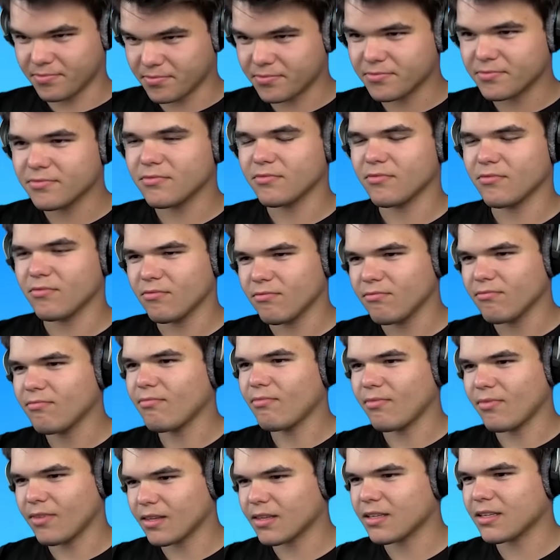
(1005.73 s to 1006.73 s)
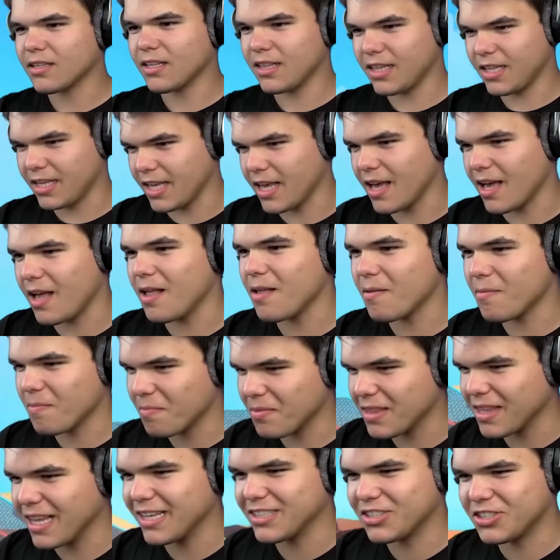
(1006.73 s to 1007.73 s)
Oh yeah, wow, exactly. 10 extra
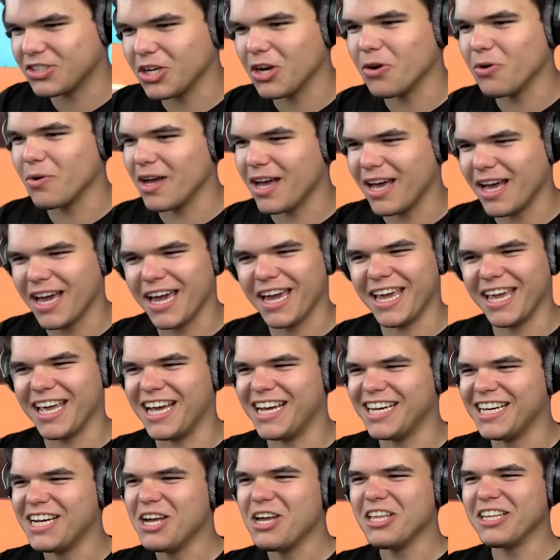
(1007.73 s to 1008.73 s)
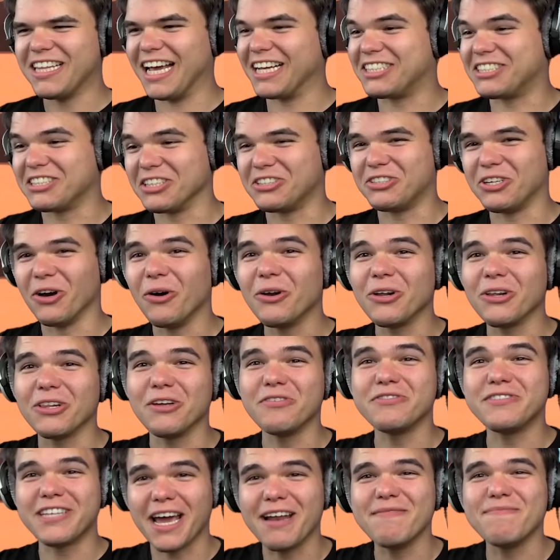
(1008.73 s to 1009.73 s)
points. So that's a total
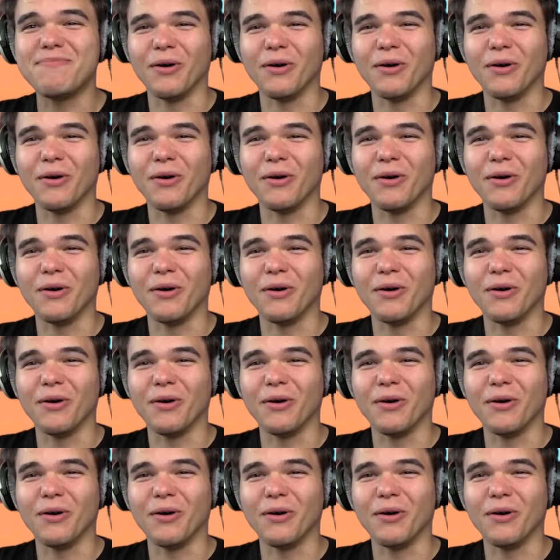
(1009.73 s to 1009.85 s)
of 10